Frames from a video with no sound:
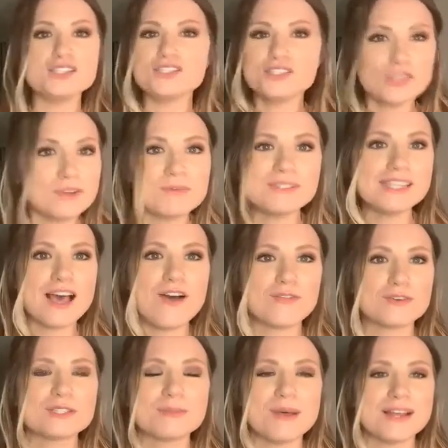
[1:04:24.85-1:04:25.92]
assume
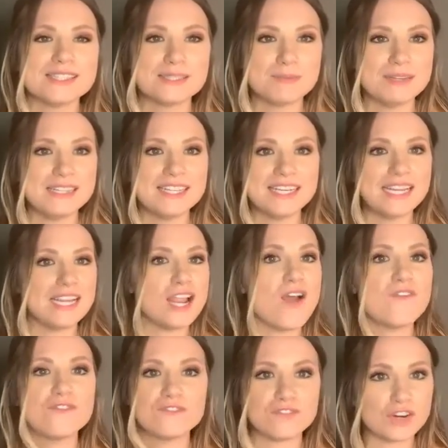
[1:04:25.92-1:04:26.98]

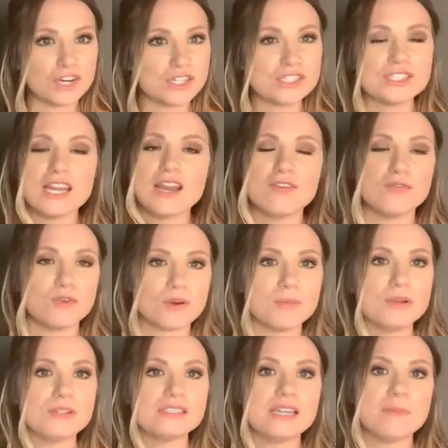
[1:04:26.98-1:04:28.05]
self-responsibility first and
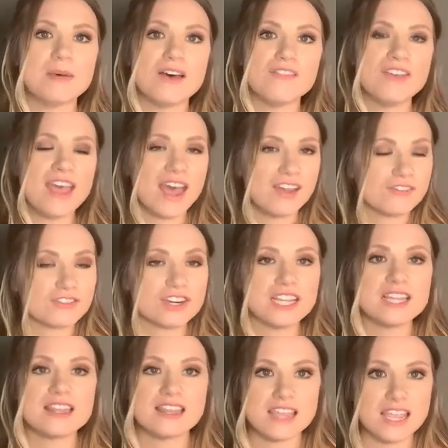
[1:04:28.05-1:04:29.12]
foremost above
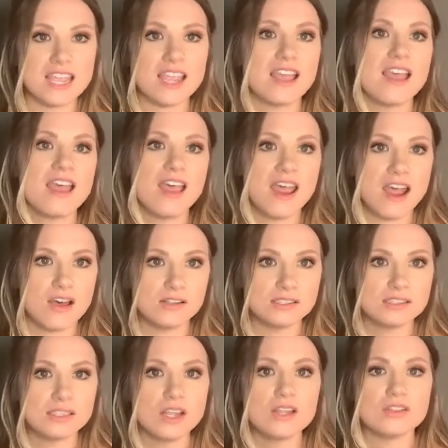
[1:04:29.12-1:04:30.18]
everything
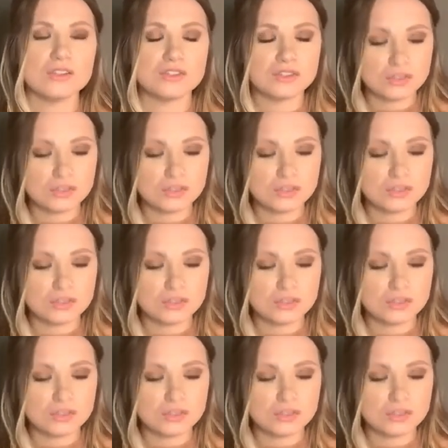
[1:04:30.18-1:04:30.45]
else.